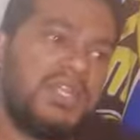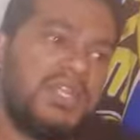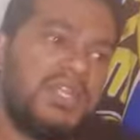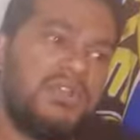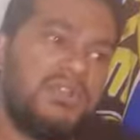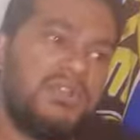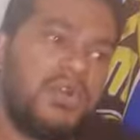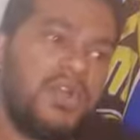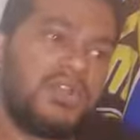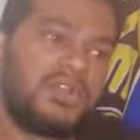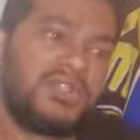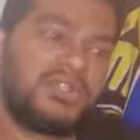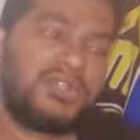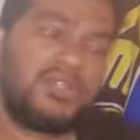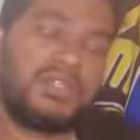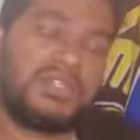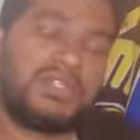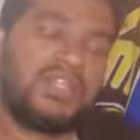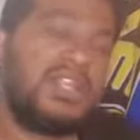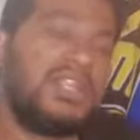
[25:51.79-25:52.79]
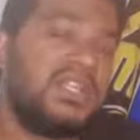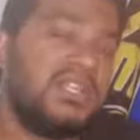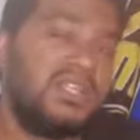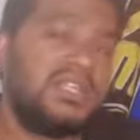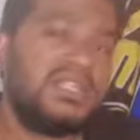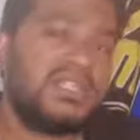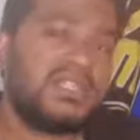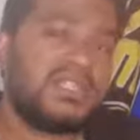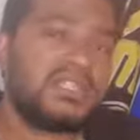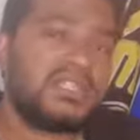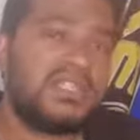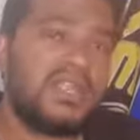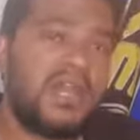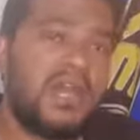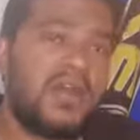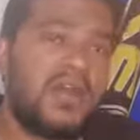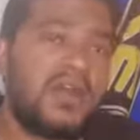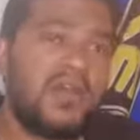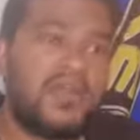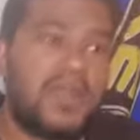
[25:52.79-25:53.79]
gearbox to 3 gears
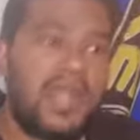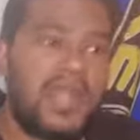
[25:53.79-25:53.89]
now,